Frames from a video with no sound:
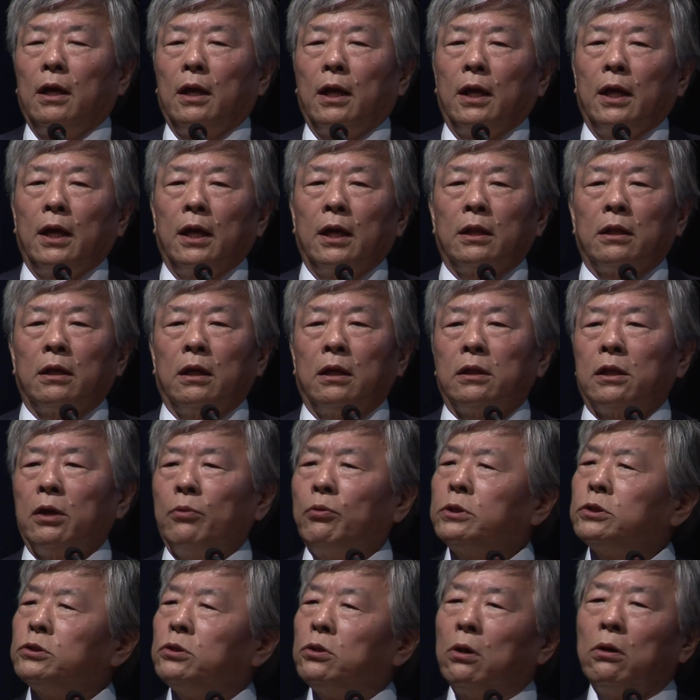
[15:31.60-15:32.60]
And there
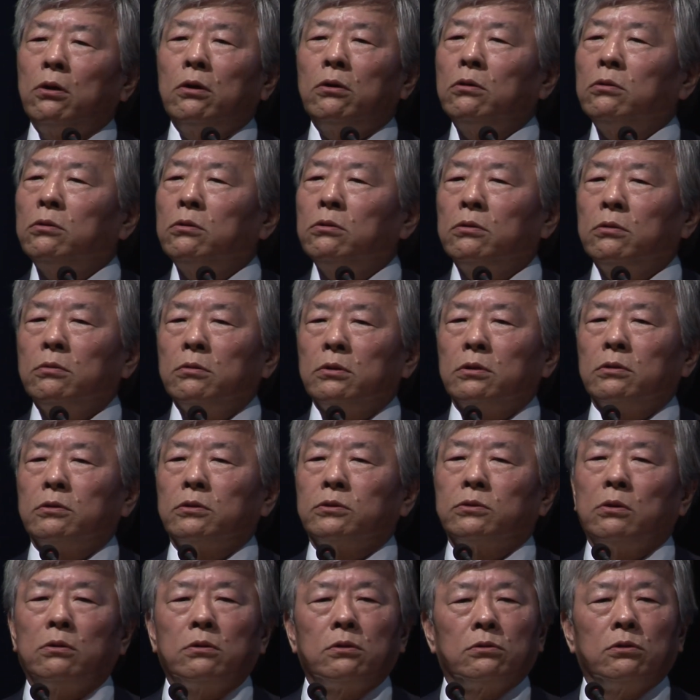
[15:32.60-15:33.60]
was no
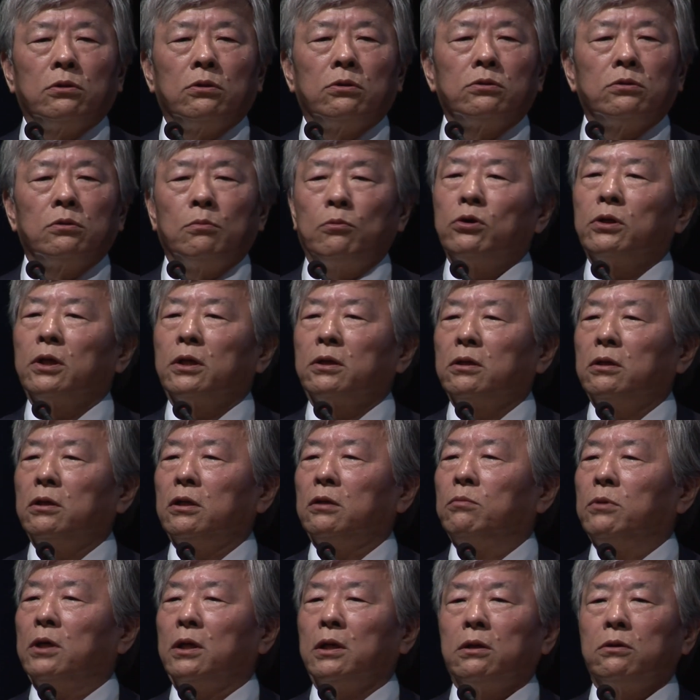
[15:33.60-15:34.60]
so-called
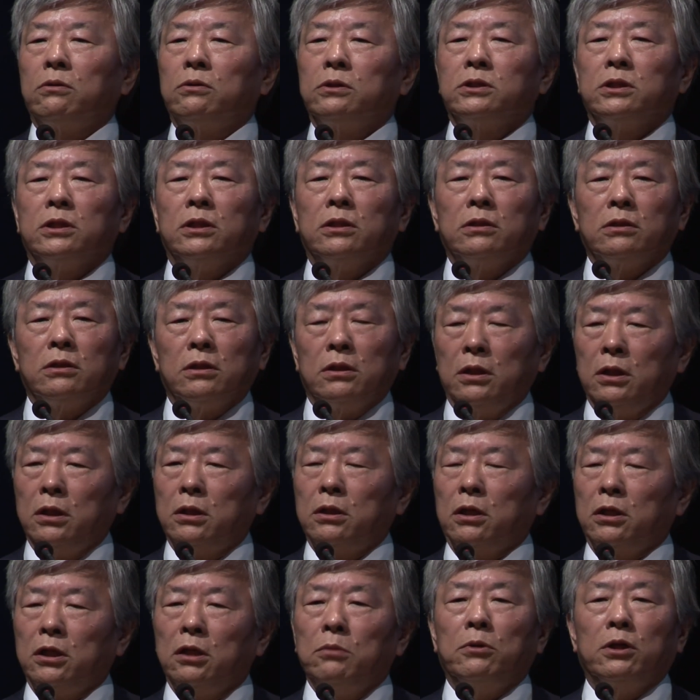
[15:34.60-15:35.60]
molecular biology
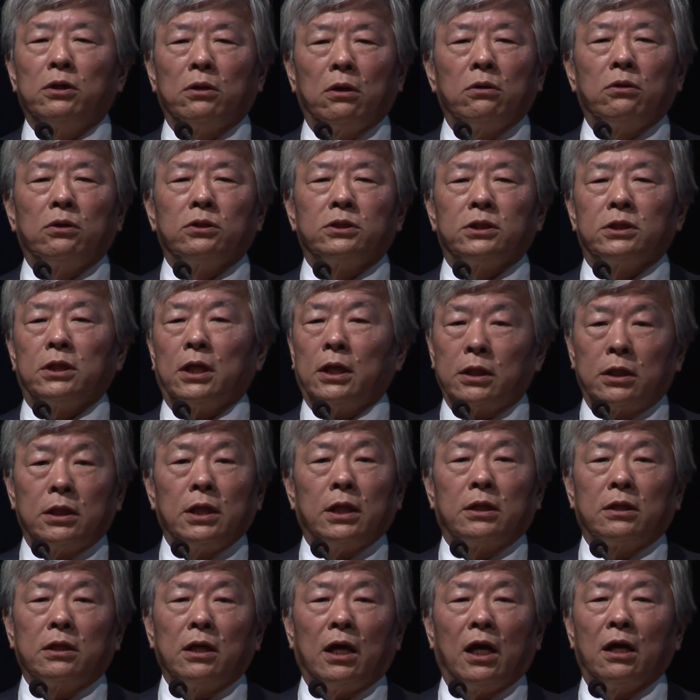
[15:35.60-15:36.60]
in immunology at
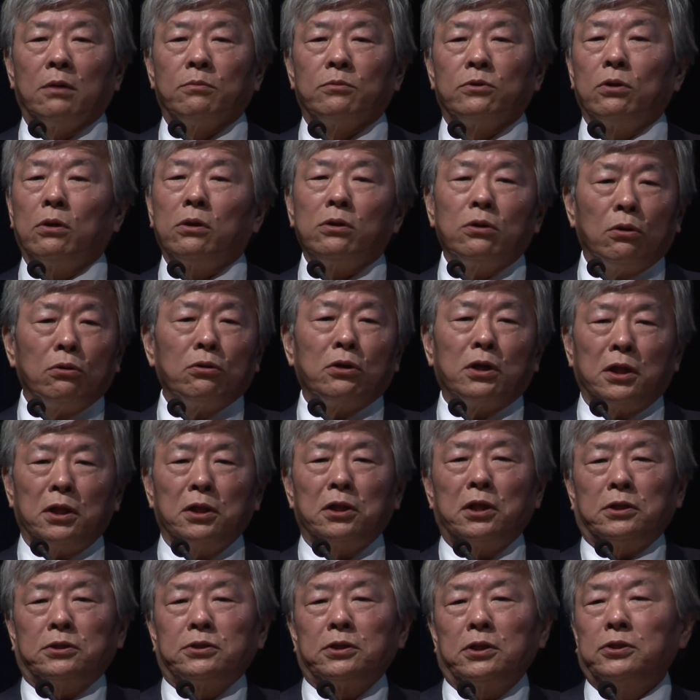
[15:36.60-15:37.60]
that time. Not only
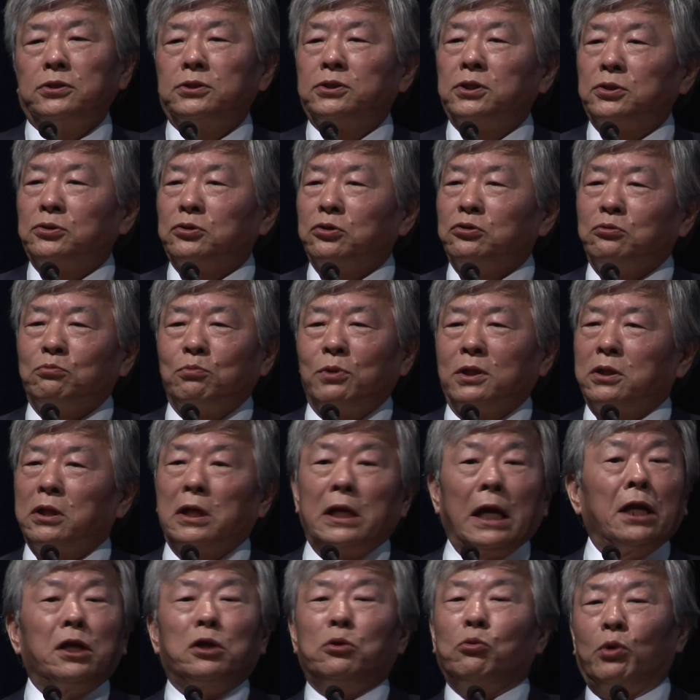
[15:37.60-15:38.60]
in this institute, but
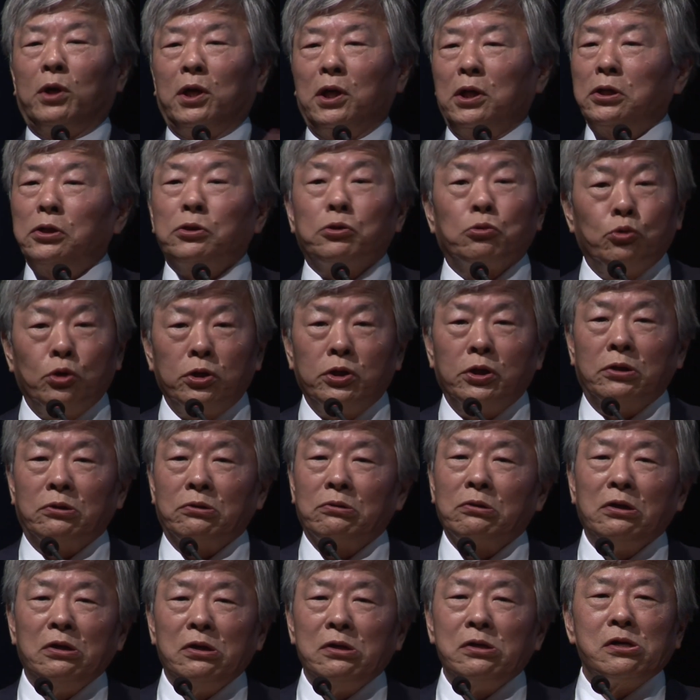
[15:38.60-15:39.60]
anywhere in the
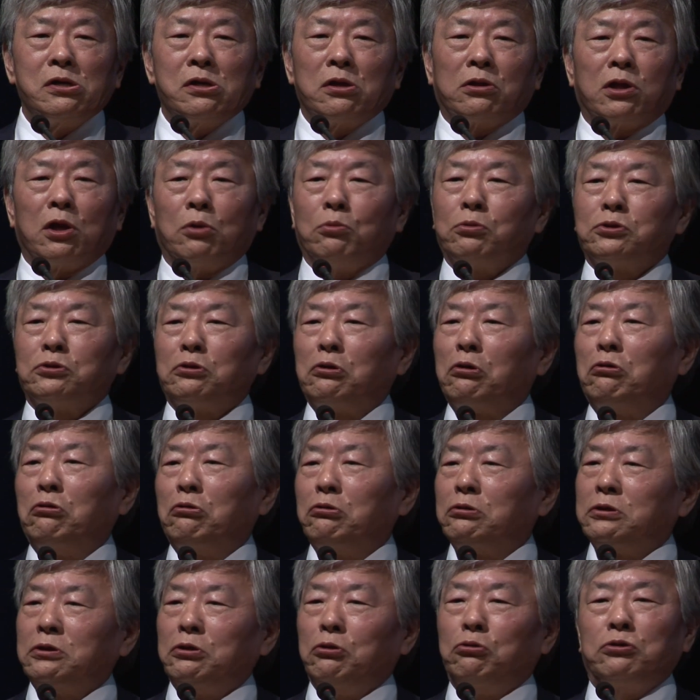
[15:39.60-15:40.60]
world. There was
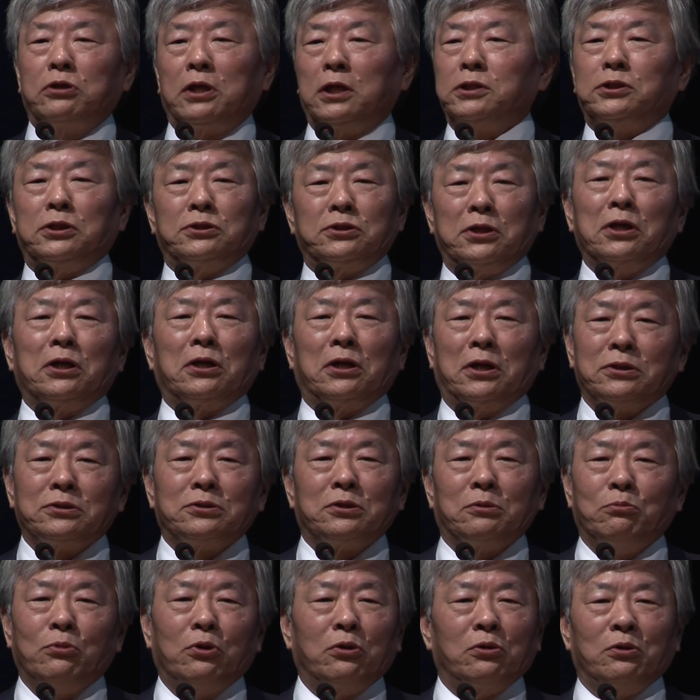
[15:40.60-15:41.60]
no such a thing
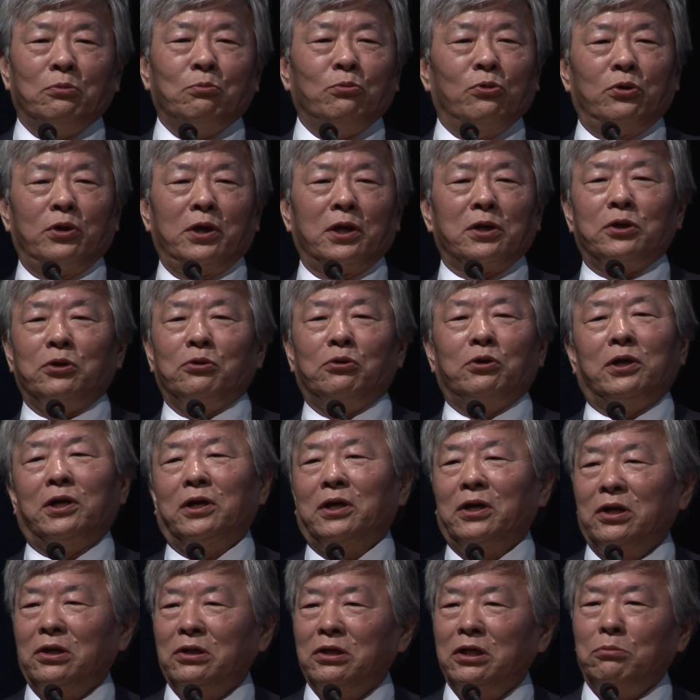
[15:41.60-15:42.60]
as a
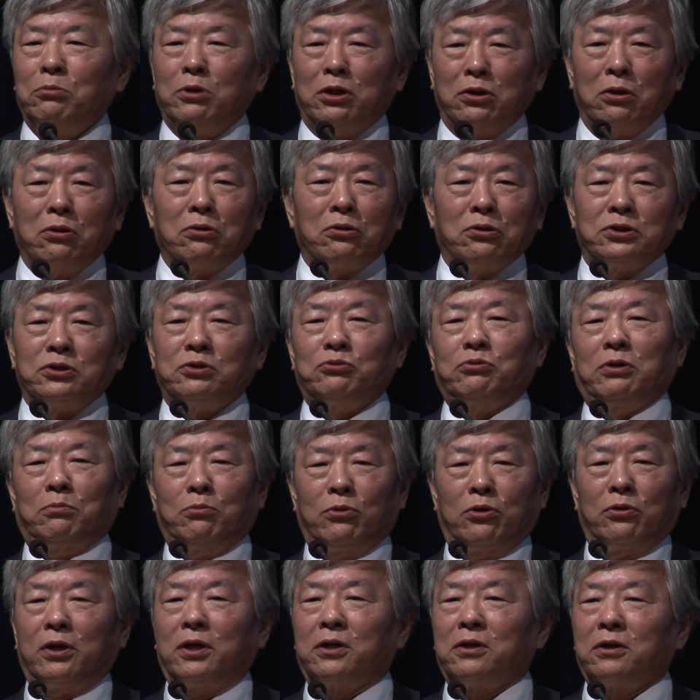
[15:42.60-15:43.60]
molecular immunology or
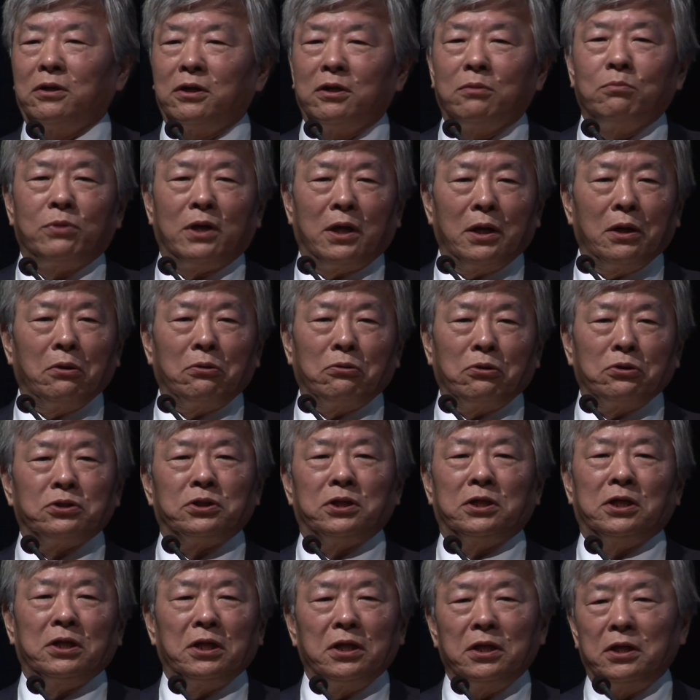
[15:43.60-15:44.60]
molecular
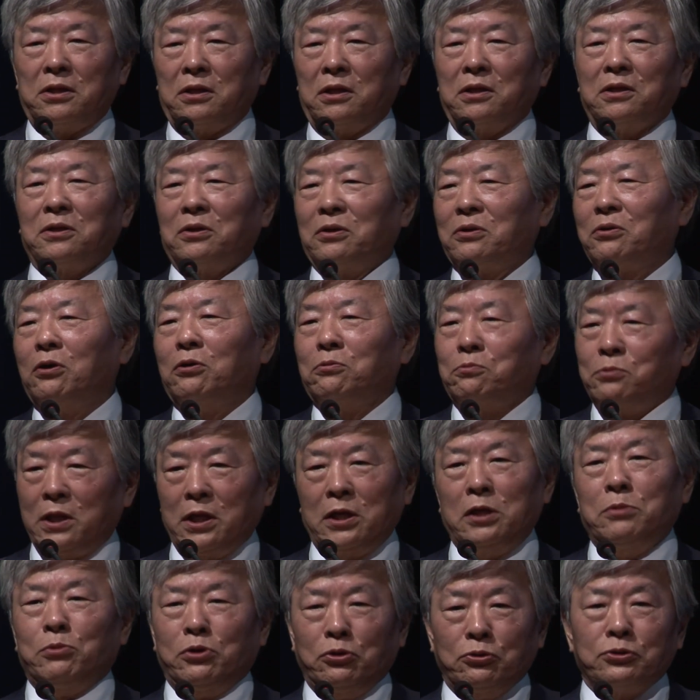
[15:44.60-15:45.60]
biology of
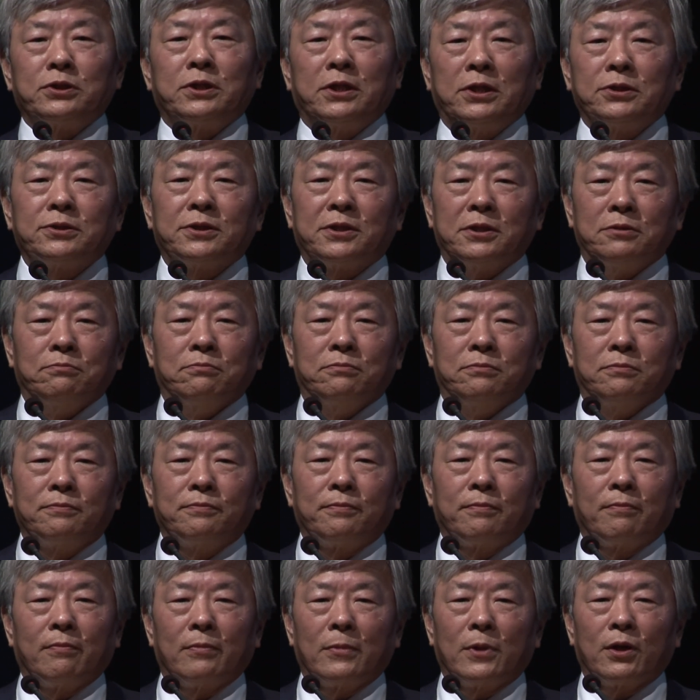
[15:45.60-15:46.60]
the immune system.
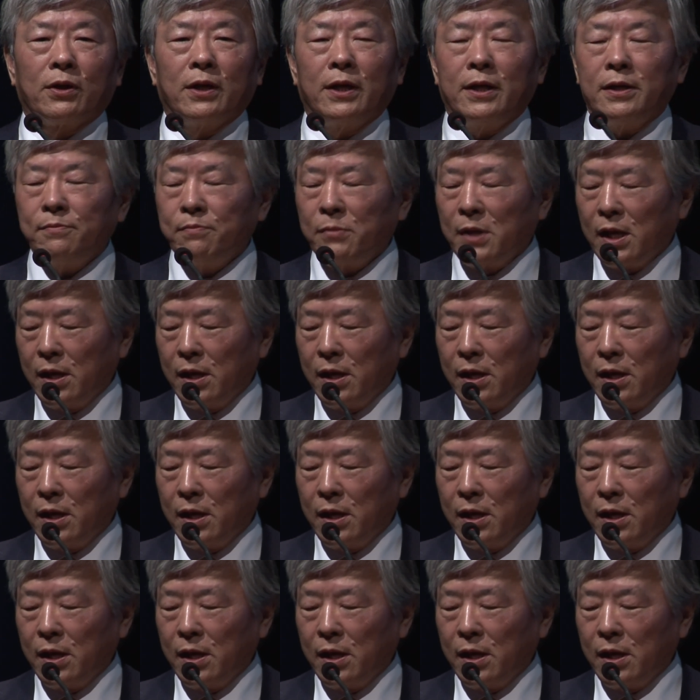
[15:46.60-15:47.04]
Okay?